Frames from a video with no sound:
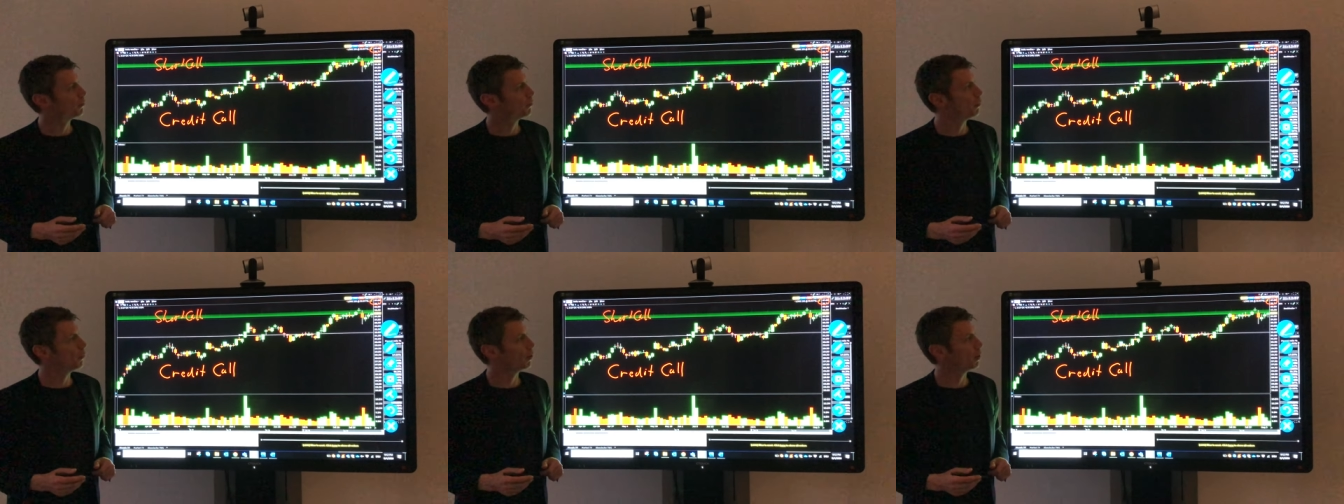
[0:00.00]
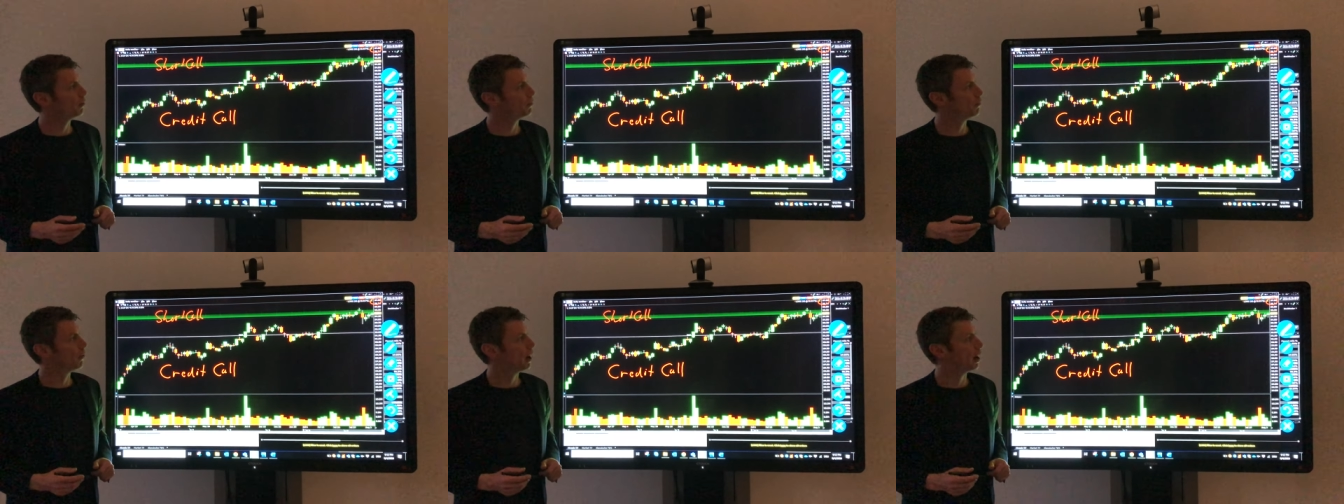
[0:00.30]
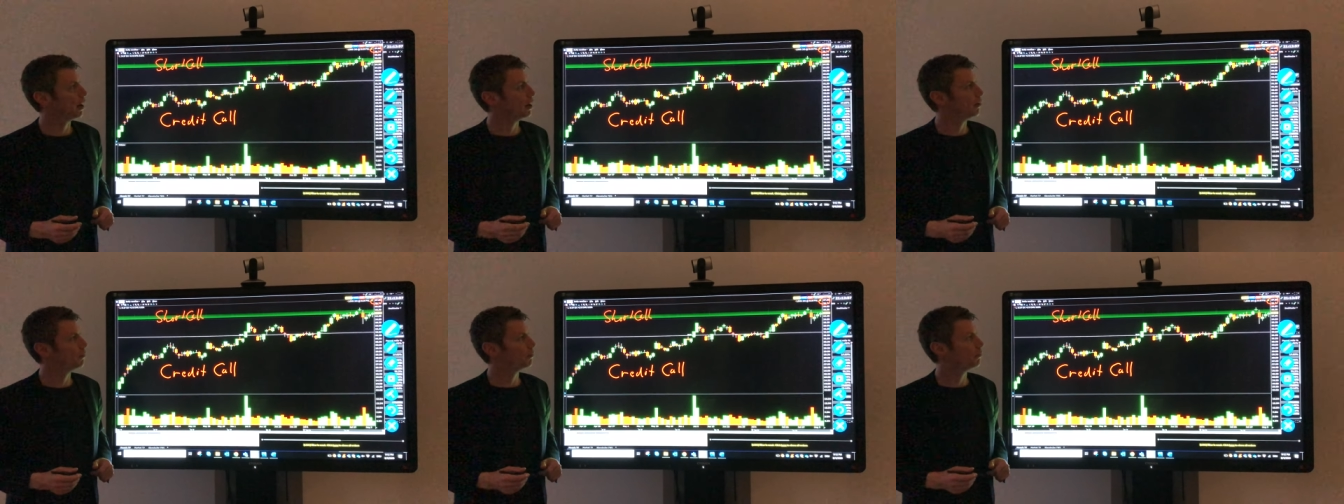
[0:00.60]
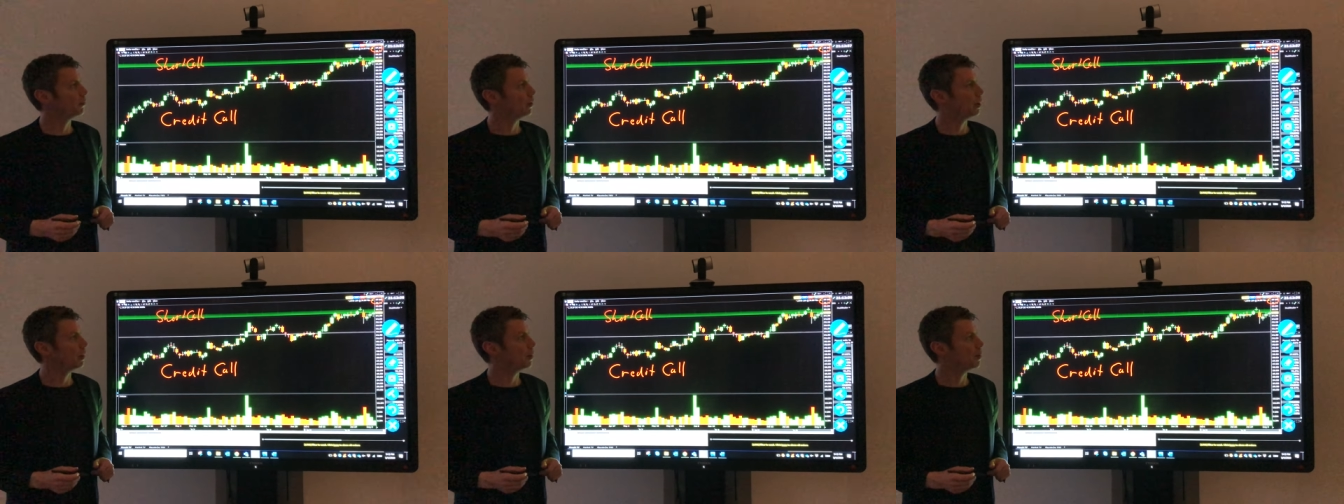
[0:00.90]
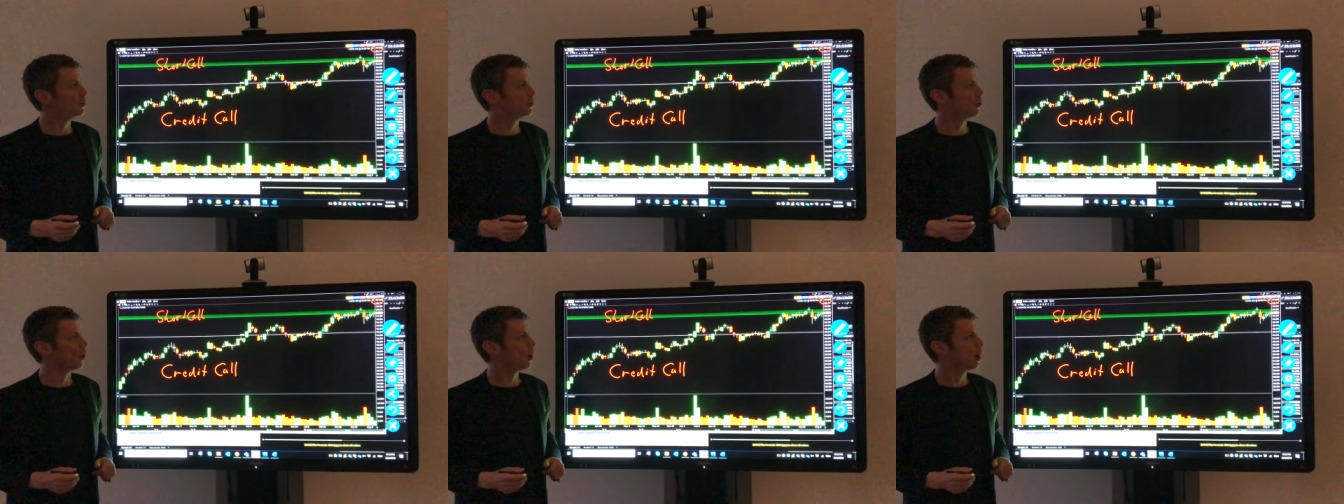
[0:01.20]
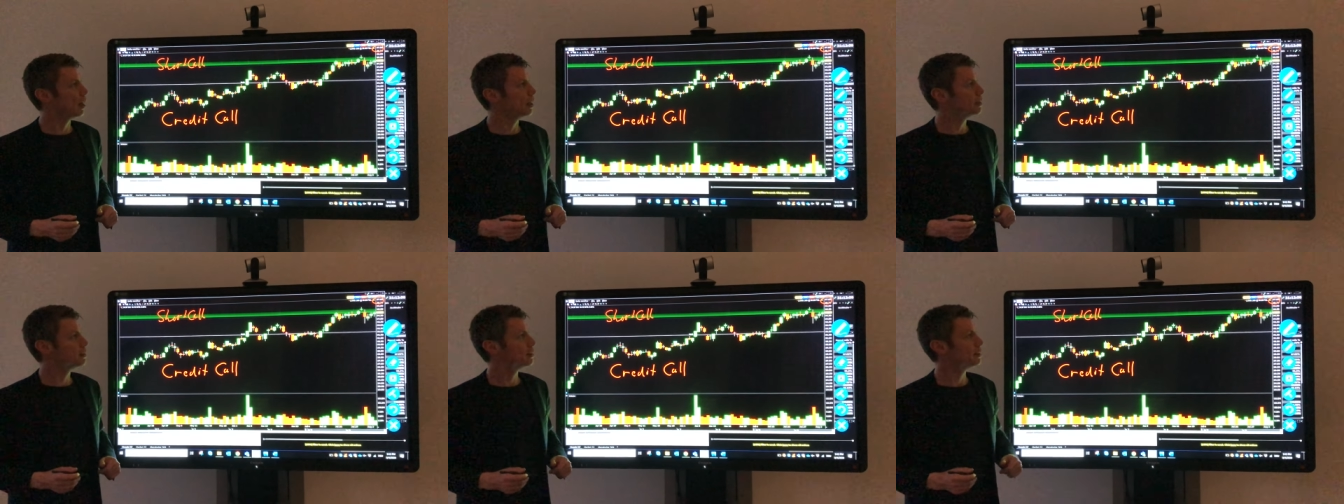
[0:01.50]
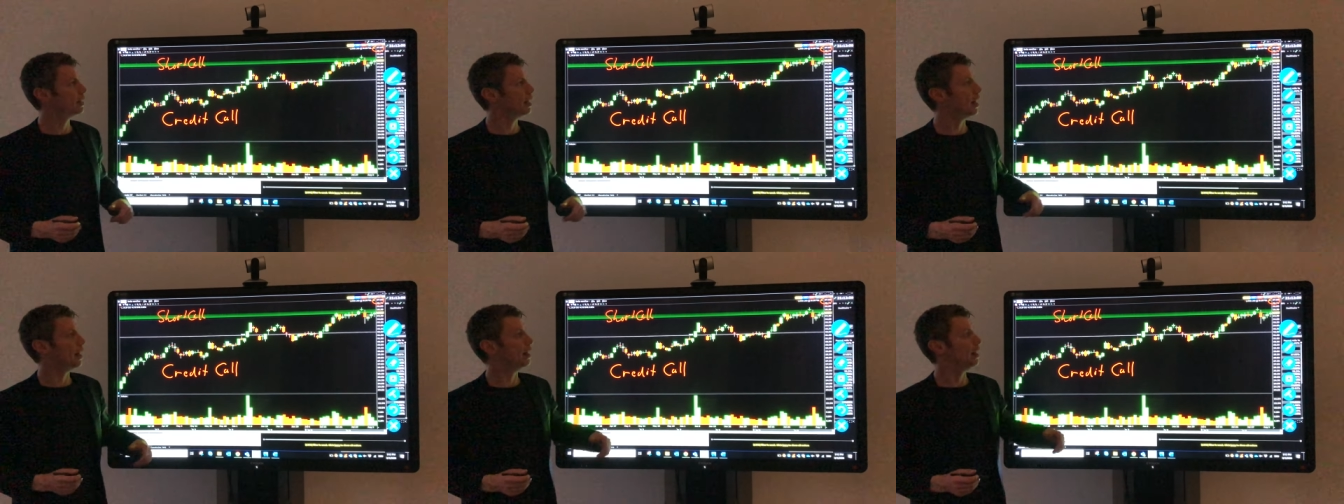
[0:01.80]

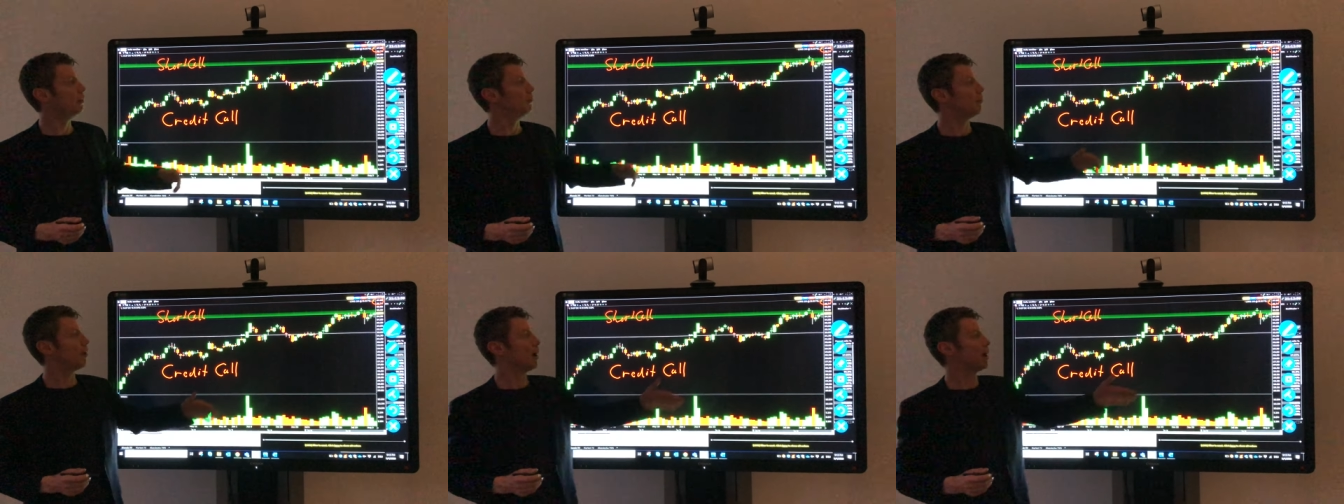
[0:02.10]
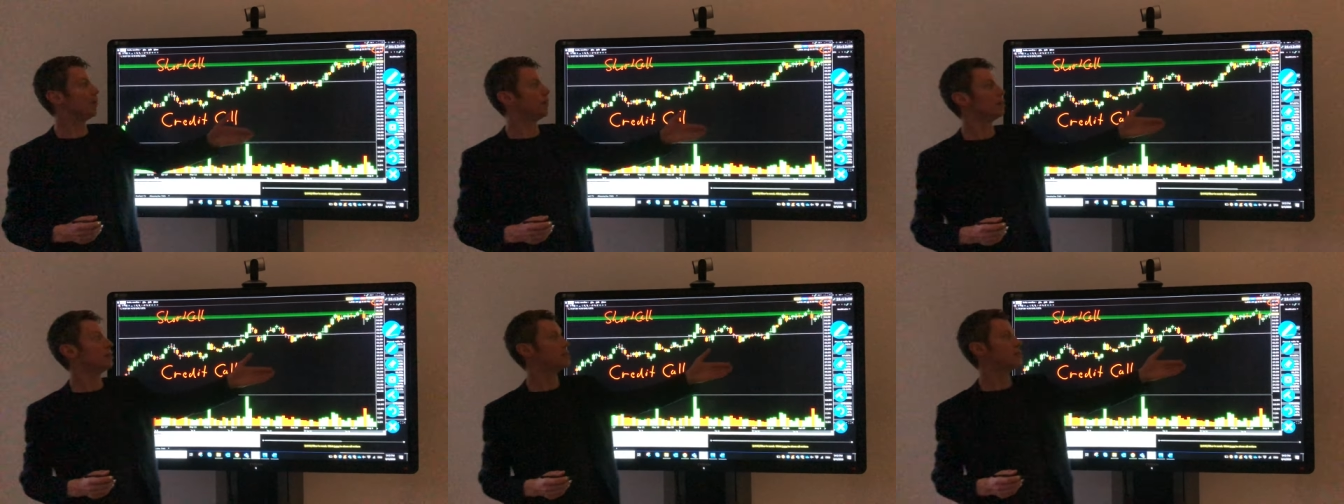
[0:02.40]
$35, and if I would